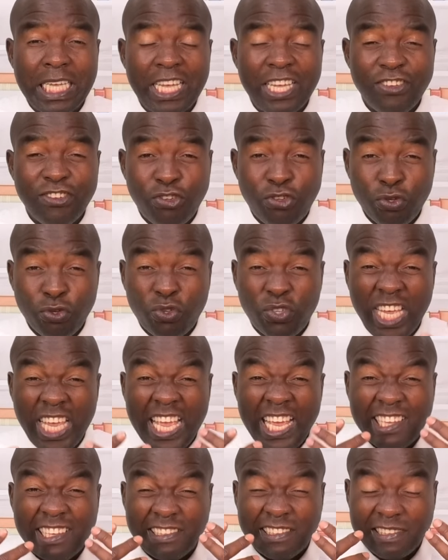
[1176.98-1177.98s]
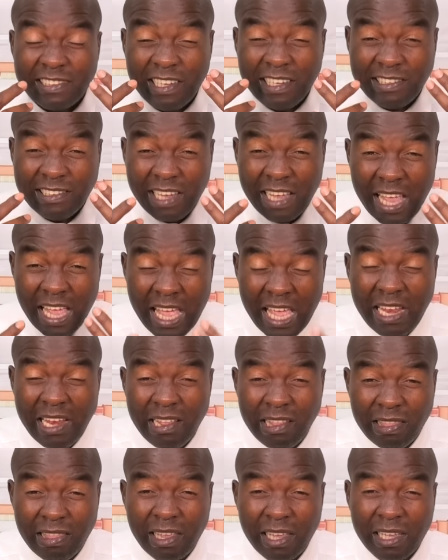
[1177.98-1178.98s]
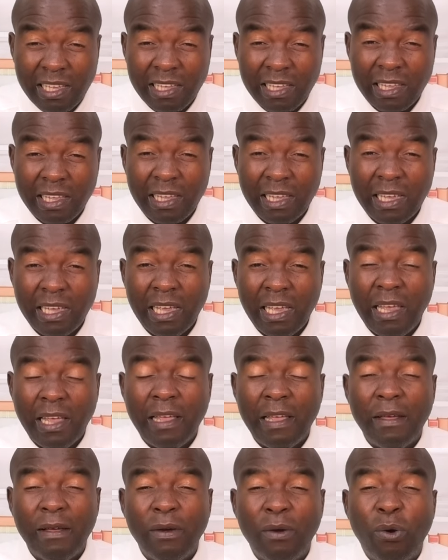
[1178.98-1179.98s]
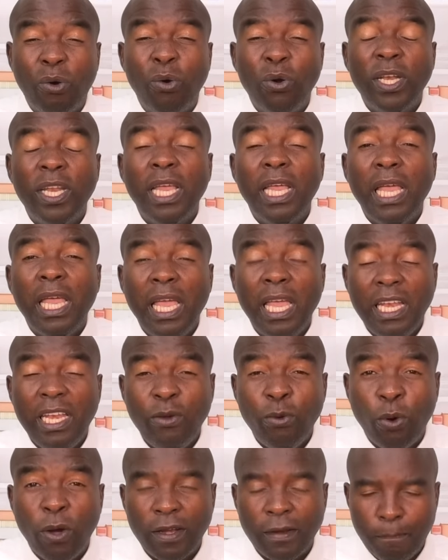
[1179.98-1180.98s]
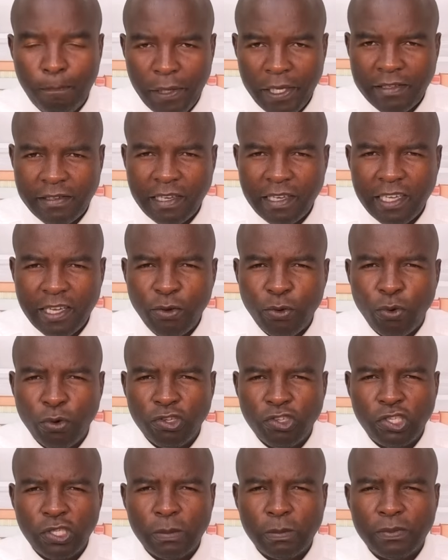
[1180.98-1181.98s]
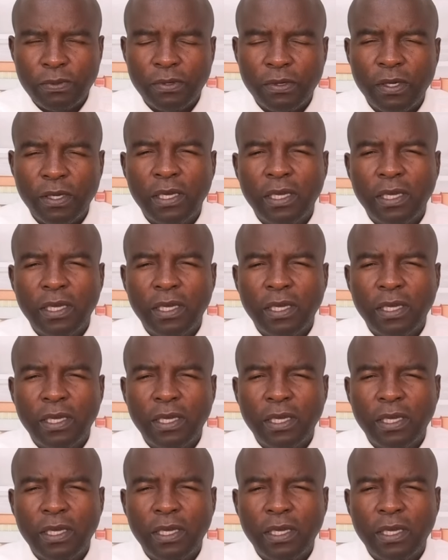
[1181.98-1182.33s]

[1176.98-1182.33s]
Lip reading: should exert anything on anyone pertaining worship.